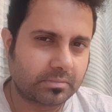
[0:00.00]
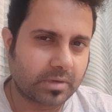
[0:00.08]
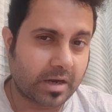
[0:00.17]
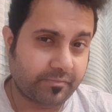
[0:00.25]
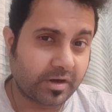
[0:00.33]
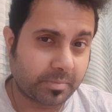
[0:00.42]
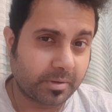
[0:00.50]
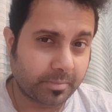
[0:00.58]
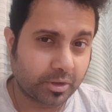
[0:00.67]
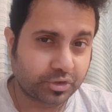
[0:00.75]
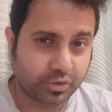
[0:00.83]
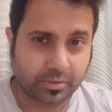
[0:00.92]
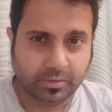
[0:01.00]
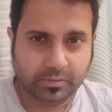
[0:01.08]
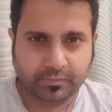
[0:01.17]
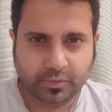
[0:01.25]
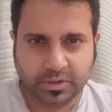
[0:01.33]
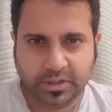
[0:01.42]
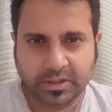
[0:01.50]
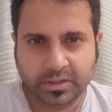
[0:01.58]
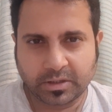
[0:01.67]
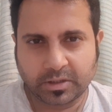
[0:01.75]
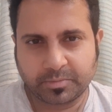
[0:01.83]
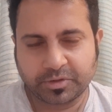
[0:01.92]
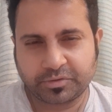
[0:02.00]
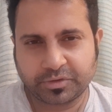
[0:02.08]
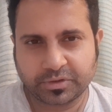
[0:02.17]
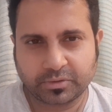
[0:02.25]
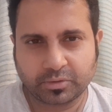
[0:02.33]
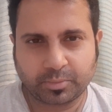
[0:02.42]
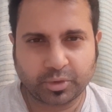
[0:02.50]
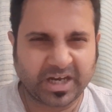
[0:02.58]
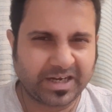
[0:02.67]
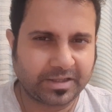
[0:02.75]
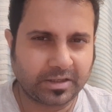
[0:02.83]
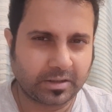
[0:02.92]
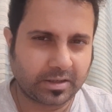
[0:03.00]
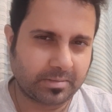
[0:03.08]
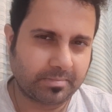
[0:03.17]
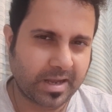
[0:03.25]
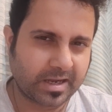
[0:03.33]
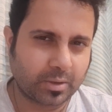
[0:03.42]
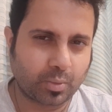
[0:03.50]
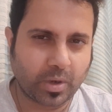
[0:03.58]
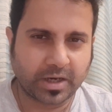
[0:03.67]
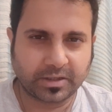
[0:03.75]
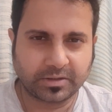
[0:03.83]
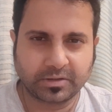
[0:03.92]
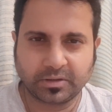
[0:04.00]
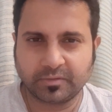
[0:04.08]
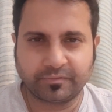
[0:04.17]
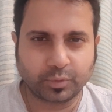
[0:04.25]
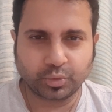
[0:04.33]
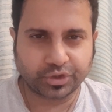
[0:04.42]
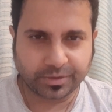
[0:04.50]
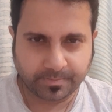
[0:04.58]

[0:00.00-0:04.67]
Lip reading: and very premature for the Indian administration to put anything in black and white in the near future.